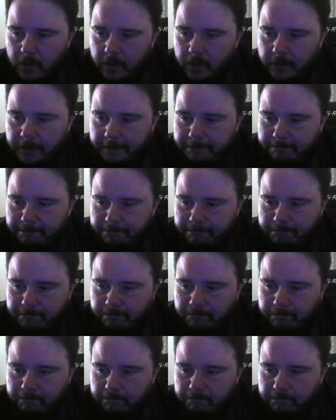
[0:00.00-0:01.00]
Um,
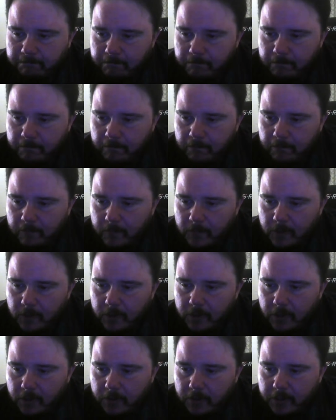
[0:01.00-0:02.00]

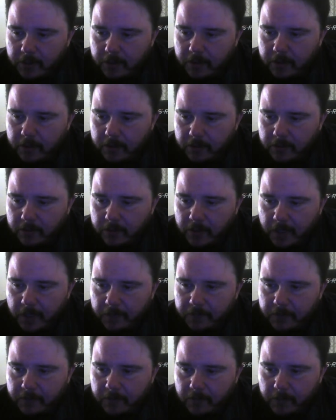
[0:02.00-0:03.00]
you know, and you,
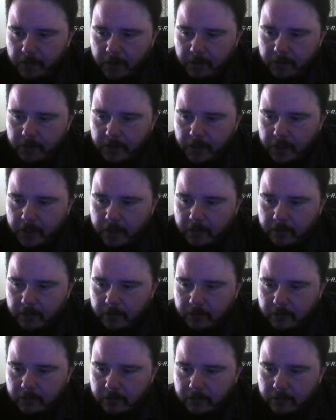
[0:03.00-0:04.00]
you have to remember
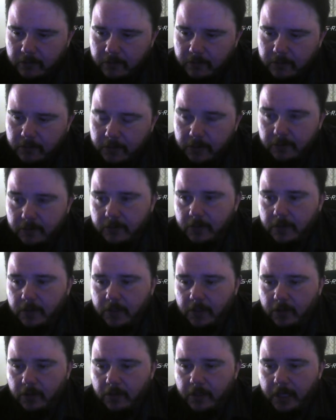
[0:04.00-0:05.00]
that. You
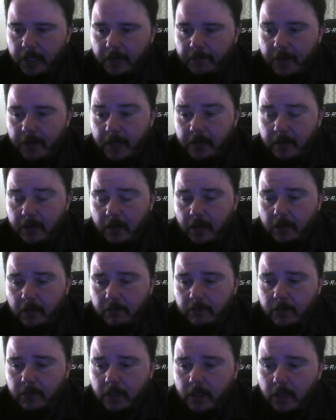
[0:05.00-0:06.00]
you know, and I've had
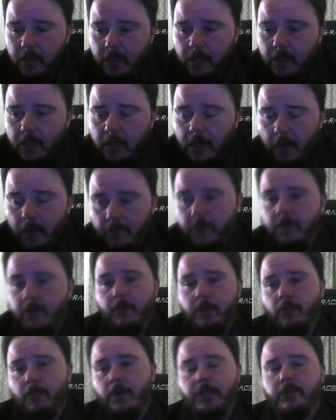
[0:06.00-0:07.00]
um, a
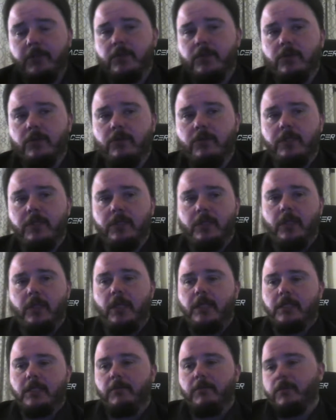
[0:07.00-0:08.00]
few people write their stories
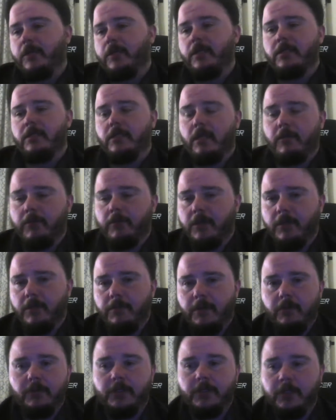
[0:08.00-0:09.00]
in the last couple days that I'm
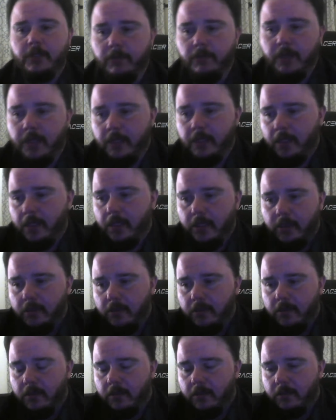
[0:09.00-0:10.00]
going to publish them, and
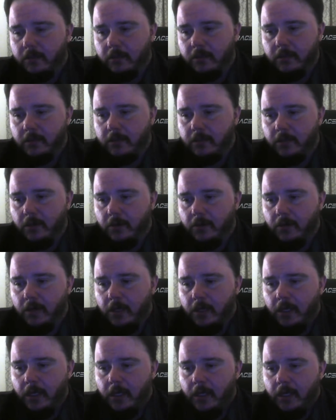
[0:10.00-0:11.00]
and and you know,